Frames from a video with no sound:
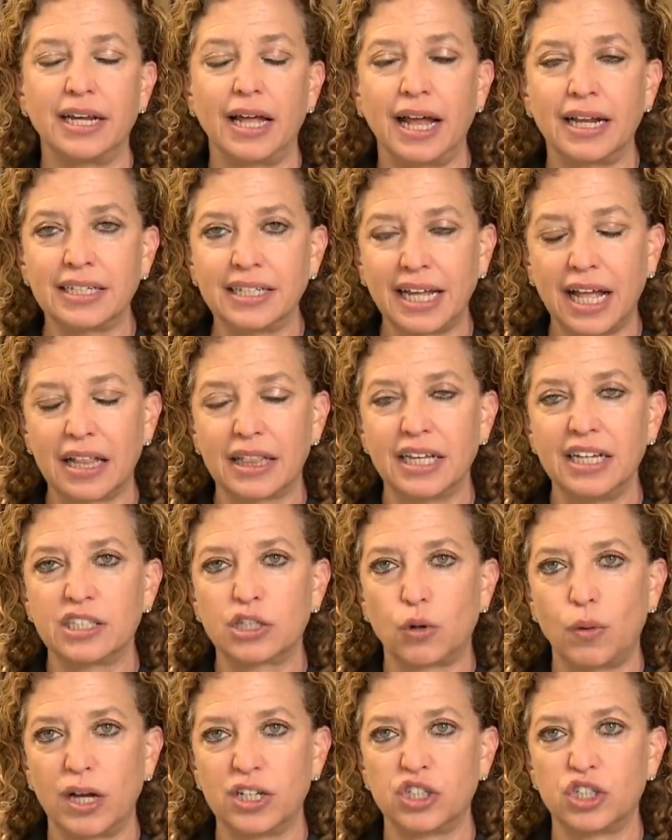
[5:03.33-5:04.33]
and get these
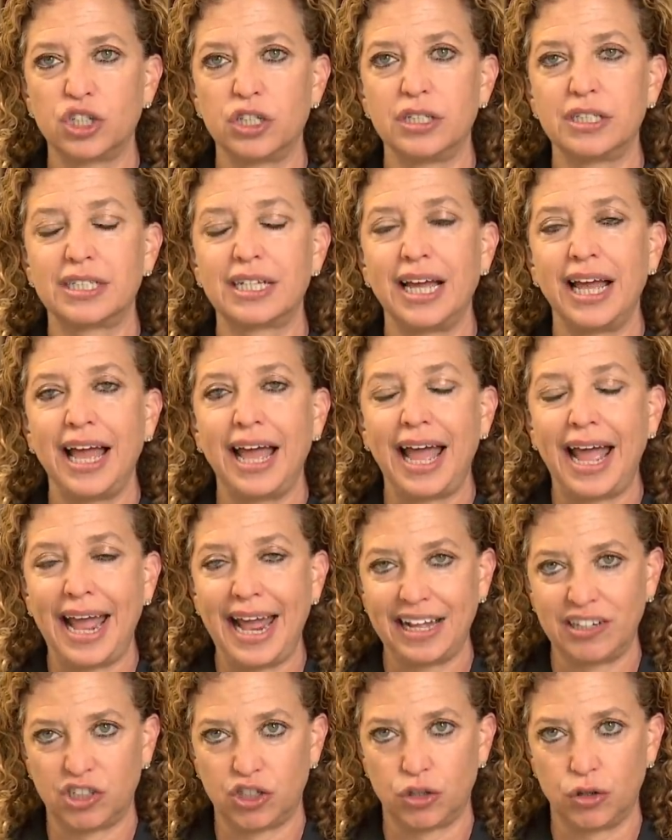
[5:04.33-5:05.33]
questions
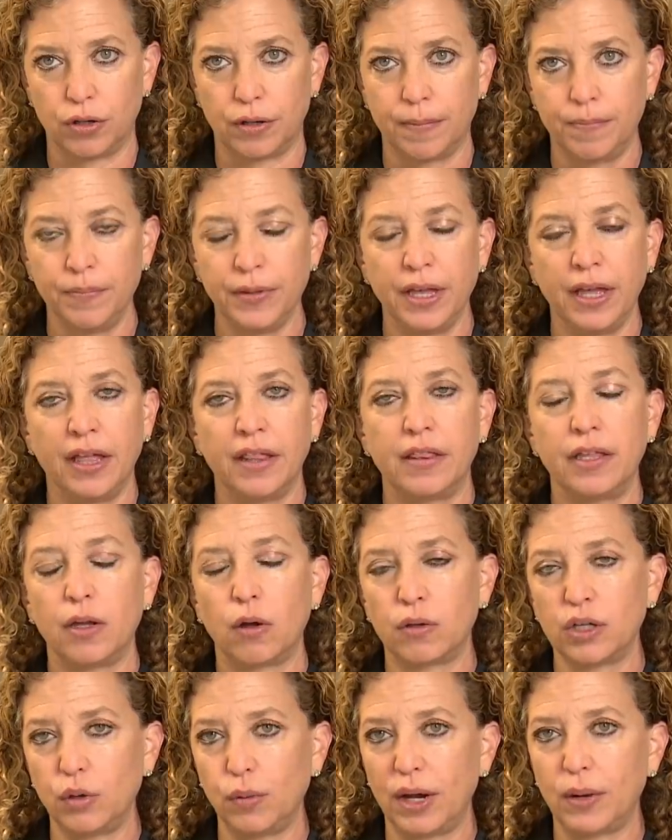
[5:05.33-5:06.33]
answered. The
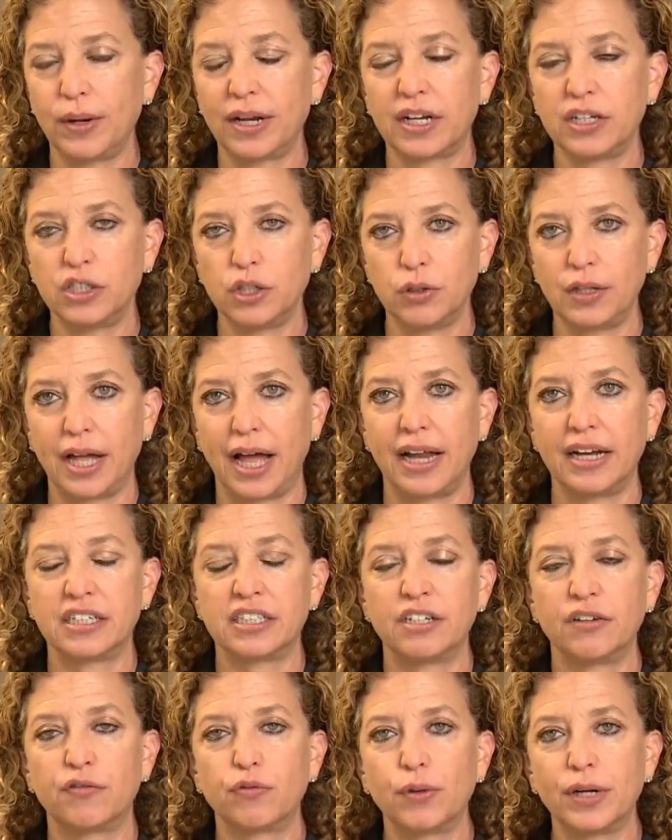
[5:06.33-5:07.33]
only way we can do that is
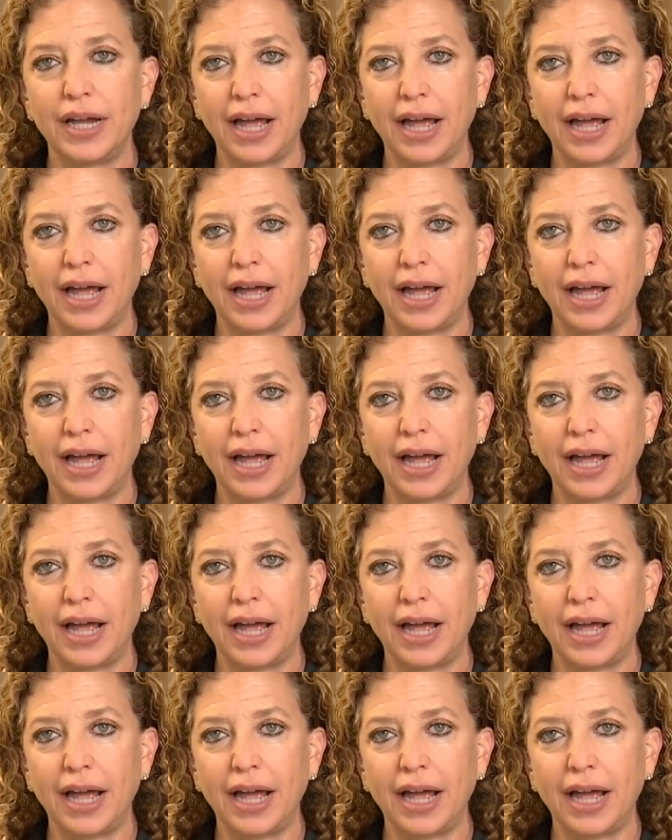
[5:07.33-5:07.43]
if we